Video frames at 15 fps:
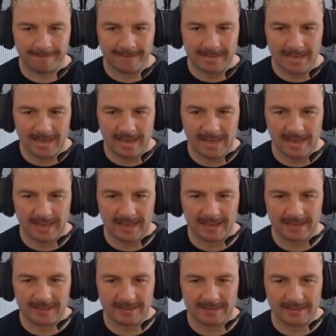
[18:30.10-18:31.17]
Yeah,
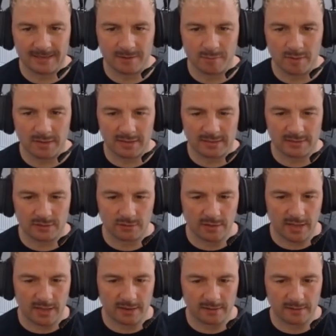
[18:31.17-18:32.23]
you know what, let's do
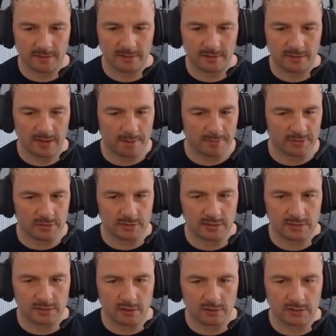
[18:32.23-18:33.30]
that. How much is
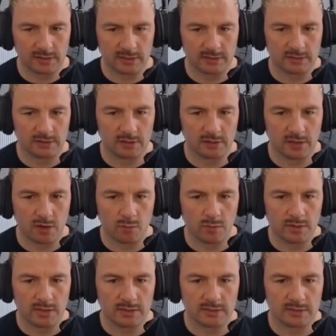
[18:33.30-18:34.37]
this costing us to lower
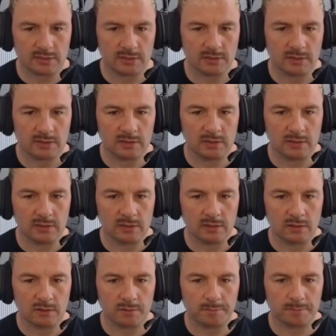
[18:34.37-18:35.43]
this?
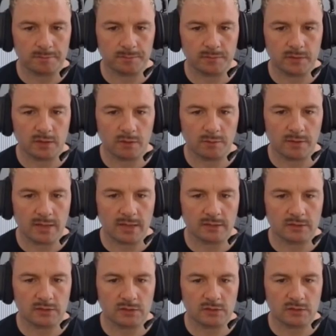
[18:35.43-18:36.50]
Oop, lower
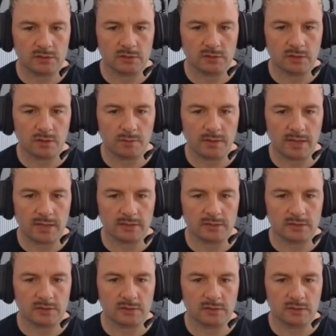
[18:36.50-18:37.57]
that, lower
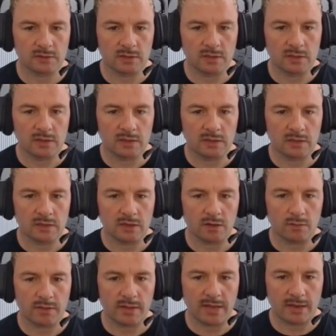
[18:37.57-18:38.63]
that,
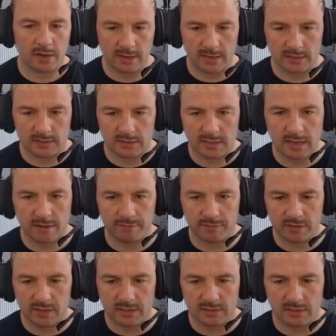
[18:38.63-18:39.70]
lower that. Okay, to cover
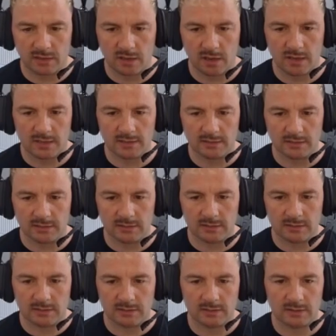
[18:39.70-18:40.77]
these
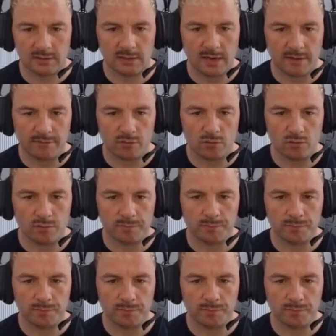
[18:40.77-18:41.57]
guys, level.